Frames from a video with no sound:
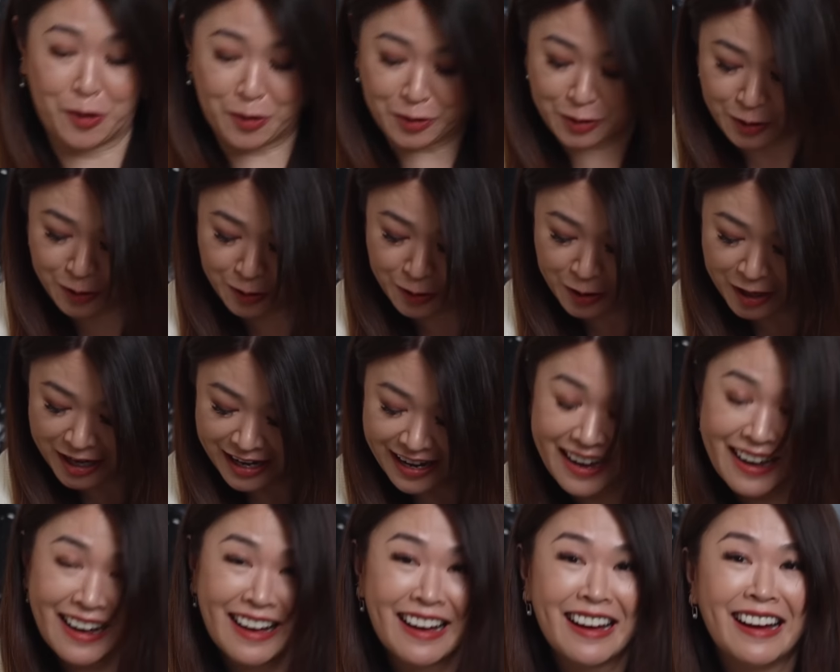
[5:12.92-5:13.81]
you
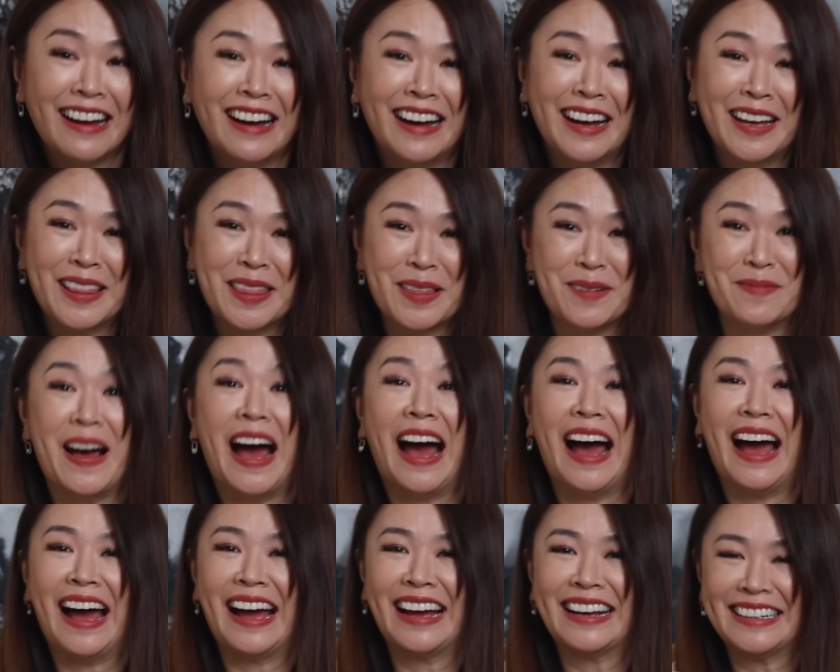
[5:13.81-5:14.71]
the
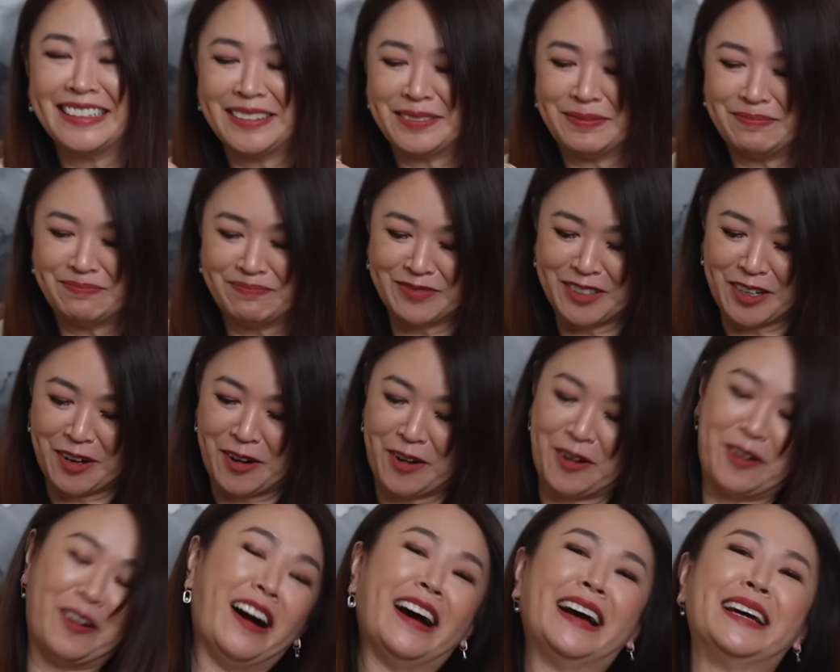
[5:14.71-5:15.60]
bag.
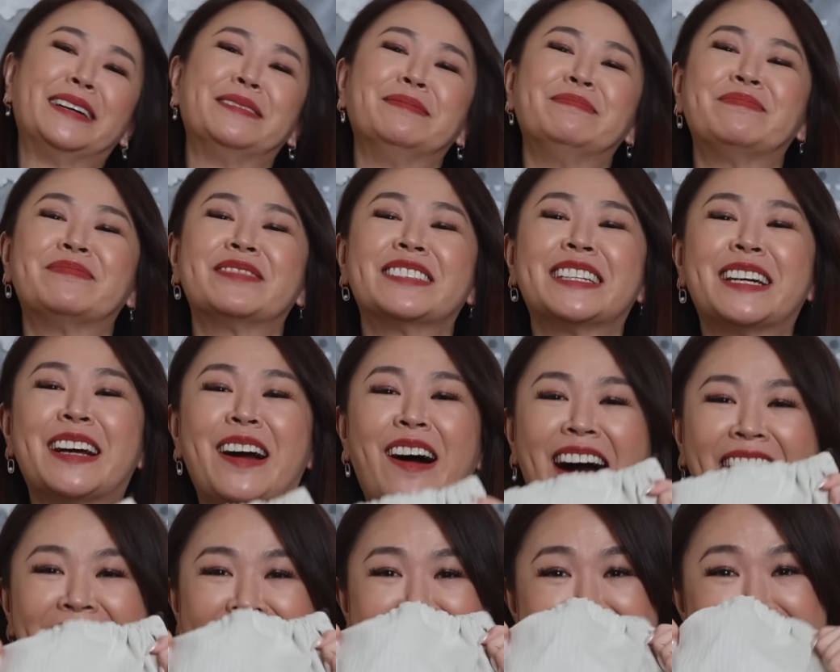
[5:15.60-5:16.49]
All right,
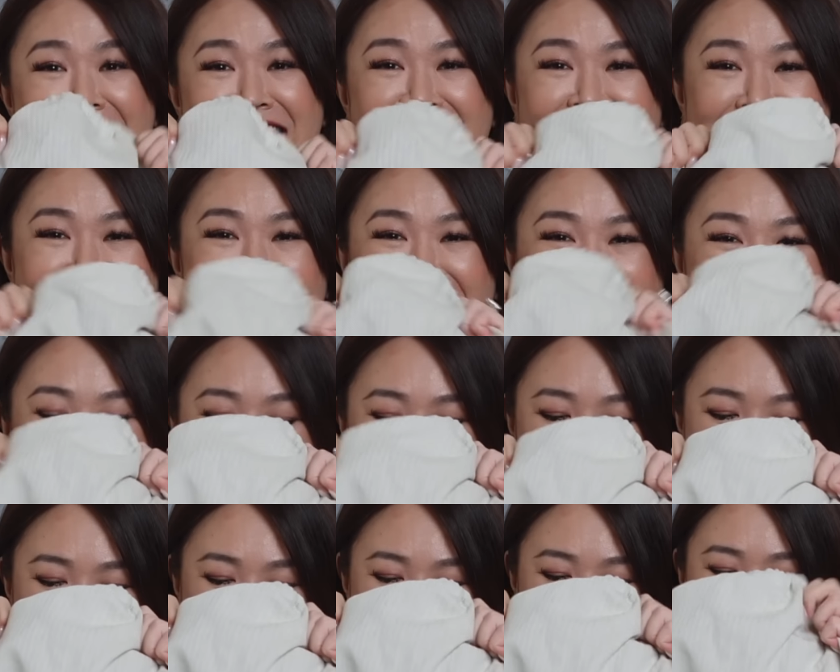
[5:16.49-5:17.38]
guys,
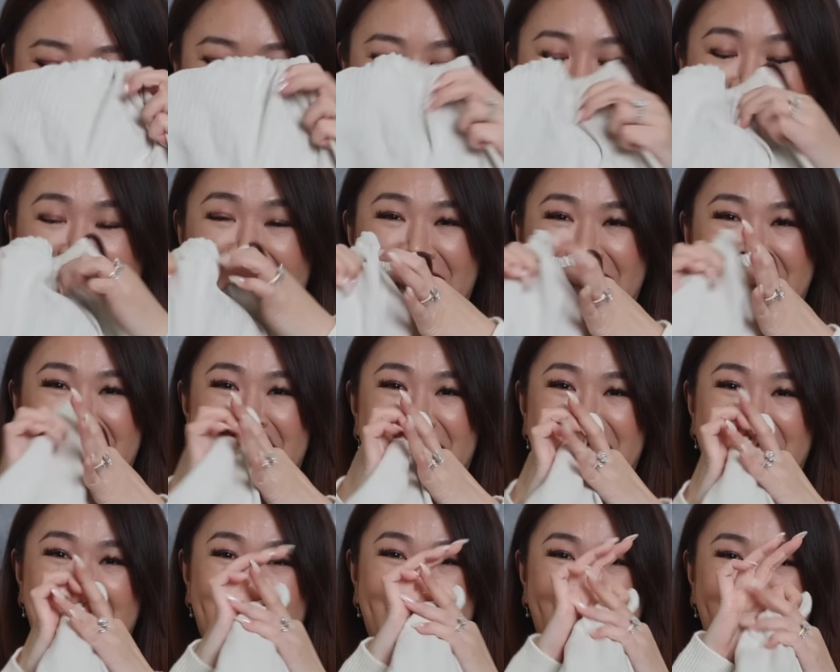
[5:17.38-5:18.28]
in
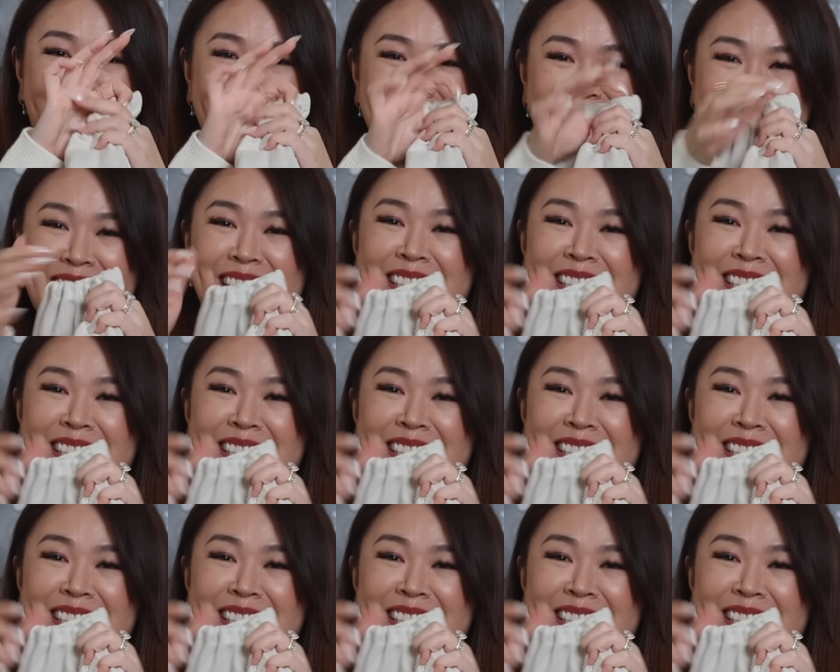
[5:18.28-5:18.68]
this